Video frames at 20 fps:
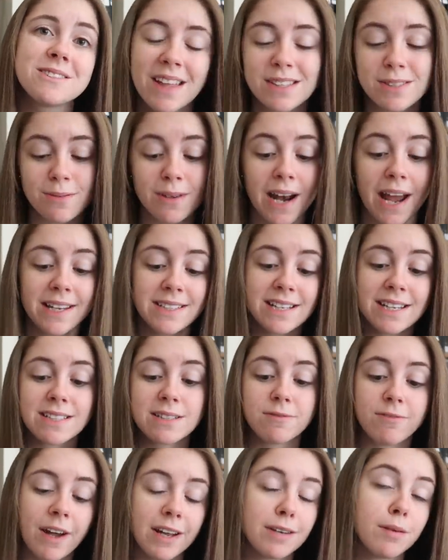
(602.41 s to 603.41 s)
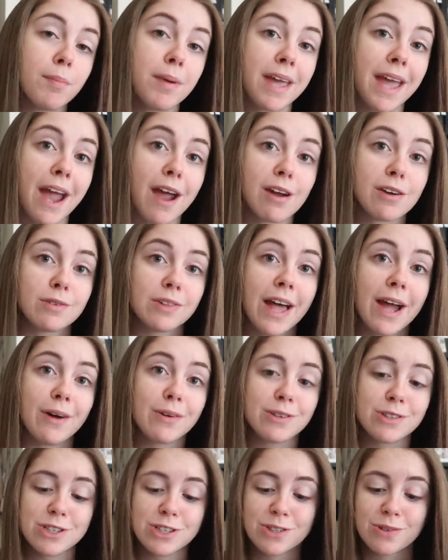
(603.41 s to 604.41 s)
That's what I did to find me hair
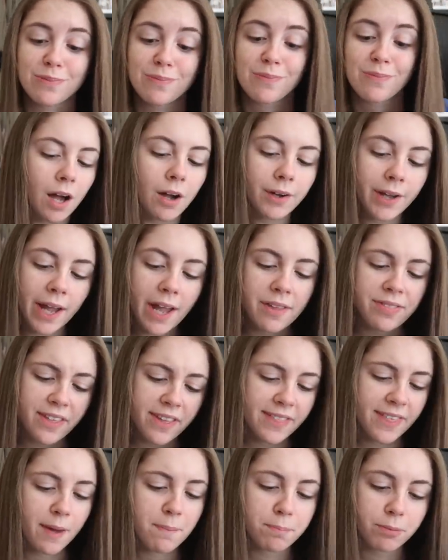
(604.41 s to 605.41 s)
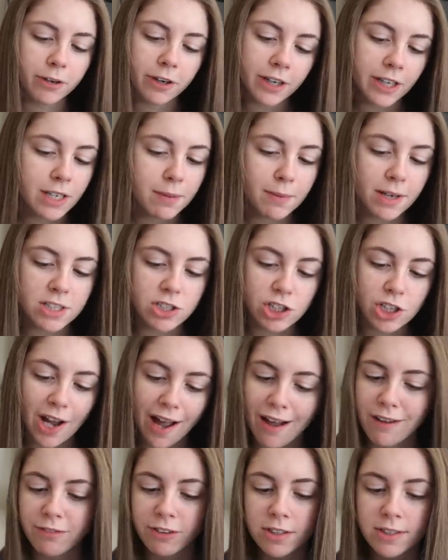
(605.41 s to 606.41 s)
lounge. Okay, I think that pretty much
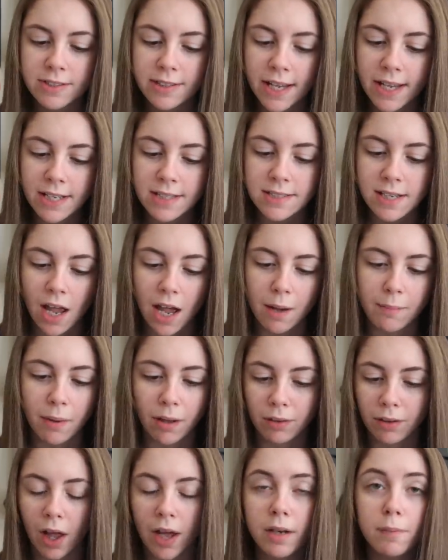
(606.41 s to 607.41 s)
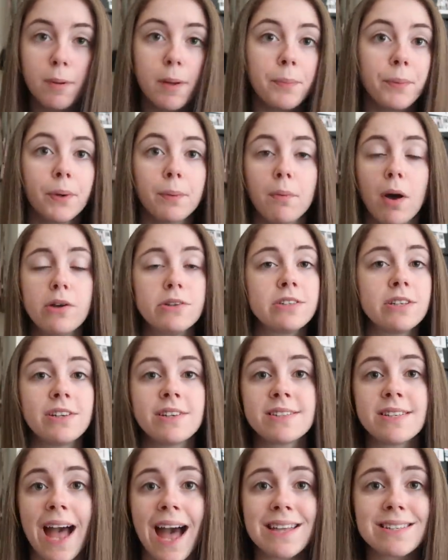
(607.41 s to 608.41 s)
covers it. Um, a lot of people are mostly
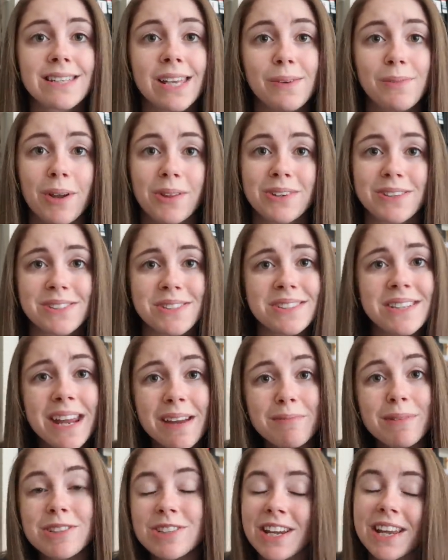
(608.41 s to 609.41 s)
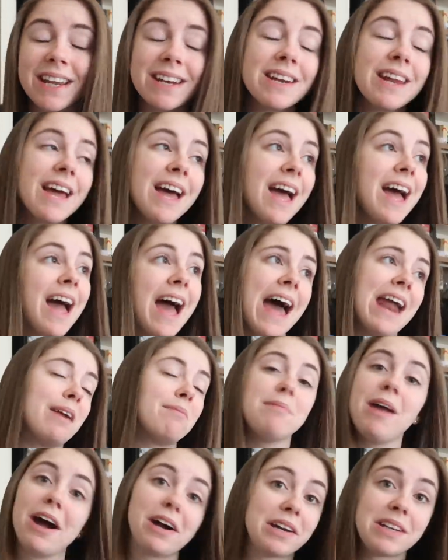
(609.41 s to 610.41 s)
just asking whether it's damaging, and
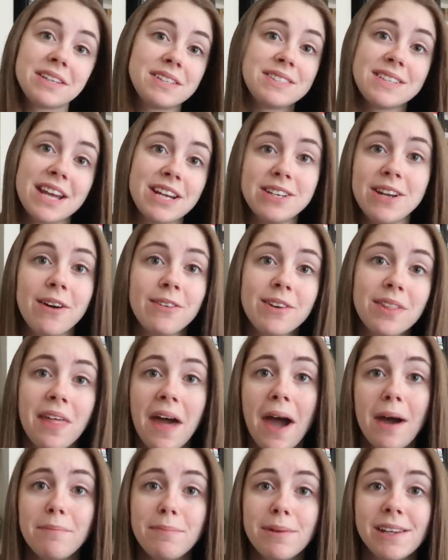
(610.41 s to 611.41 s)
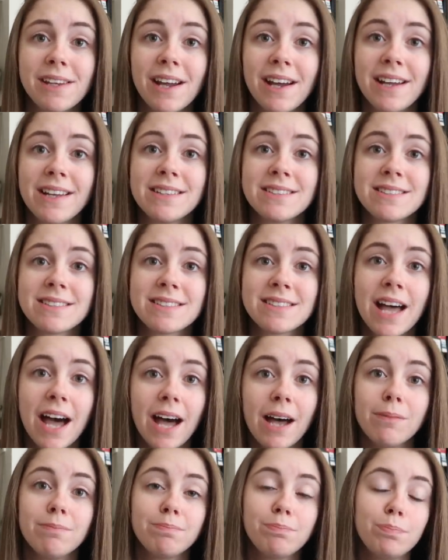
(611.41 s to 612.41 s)
I'm not gonna say no to that because
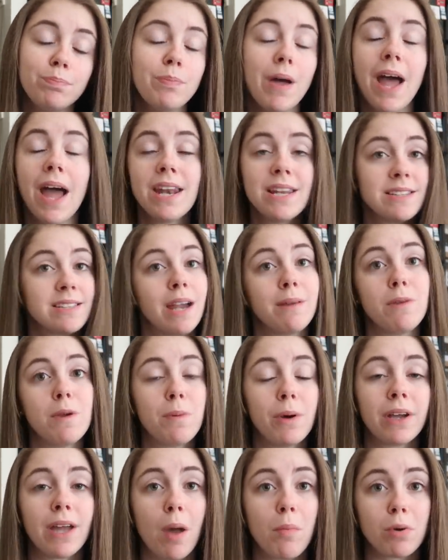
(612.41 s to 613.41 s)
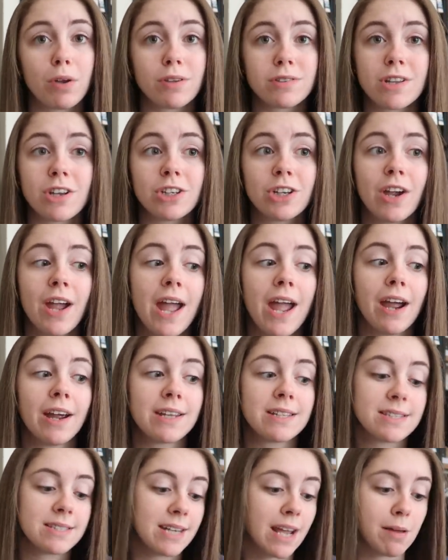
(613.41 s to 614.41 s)
um, anytime you put chemicals on your hair,
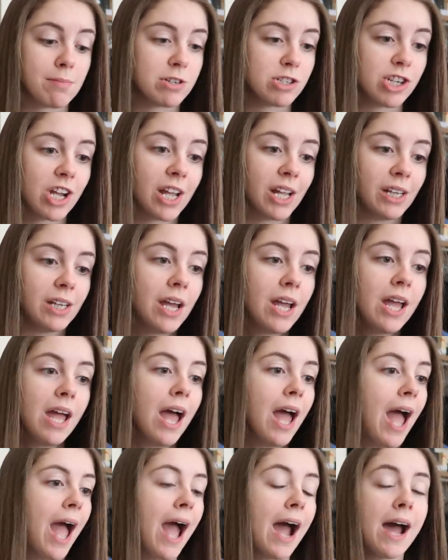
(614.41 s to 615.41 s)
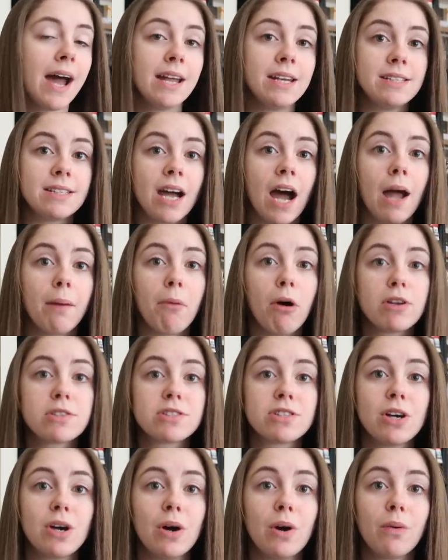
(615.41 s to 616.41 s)
it's damaging. And I'm
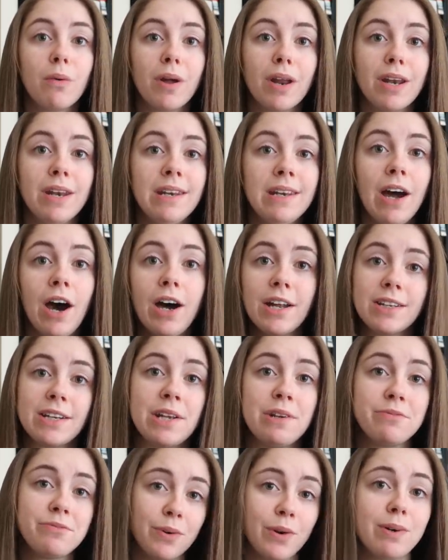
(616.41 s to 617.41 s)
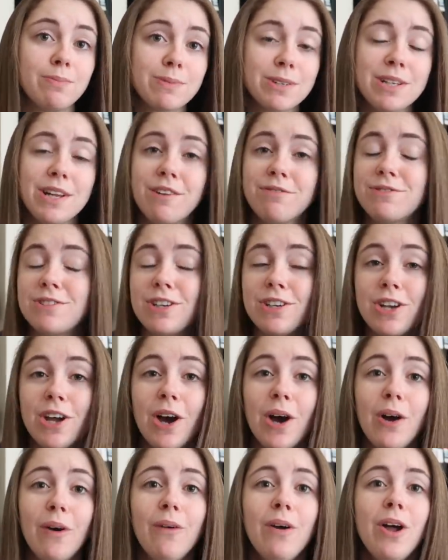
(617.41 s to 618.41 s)
also not informed enough to
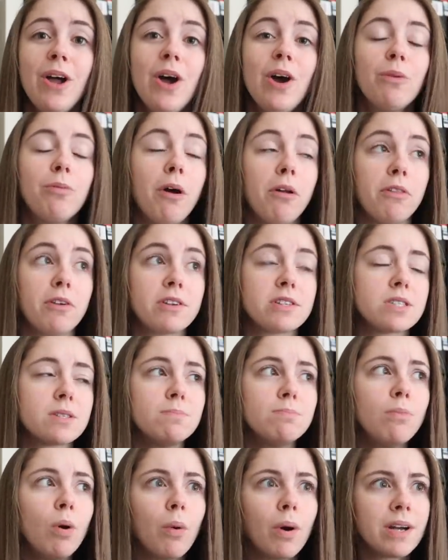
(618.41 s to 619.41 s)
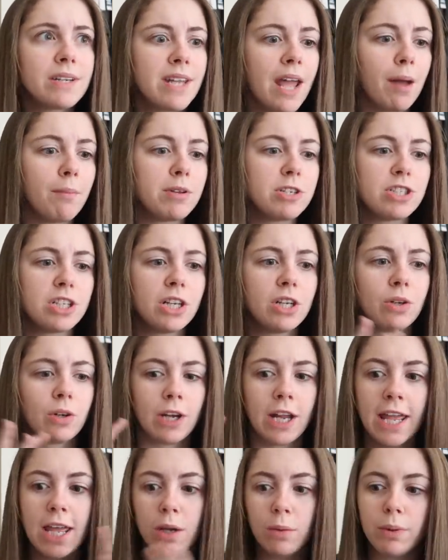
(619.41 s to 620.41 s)
know whether it's more damaging
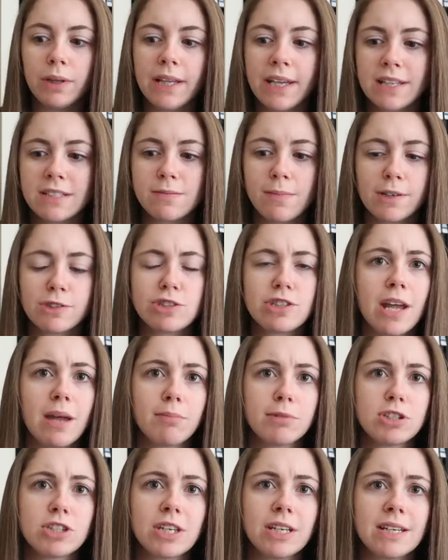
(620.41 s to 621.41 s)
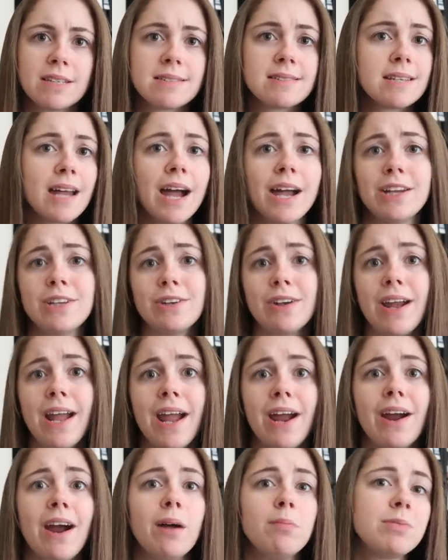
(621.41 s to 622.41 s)
or equally as much damaging as dyeing your
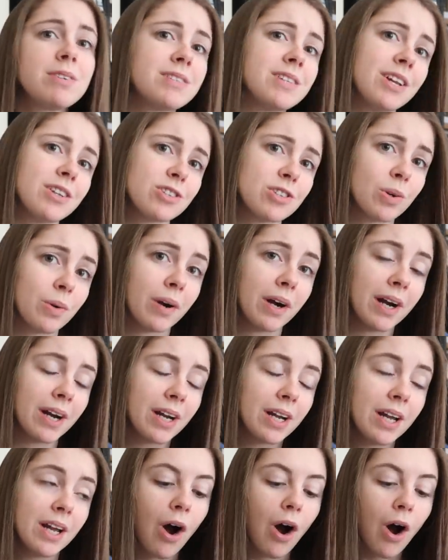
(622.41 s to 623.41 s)
hair. I'm just not sure.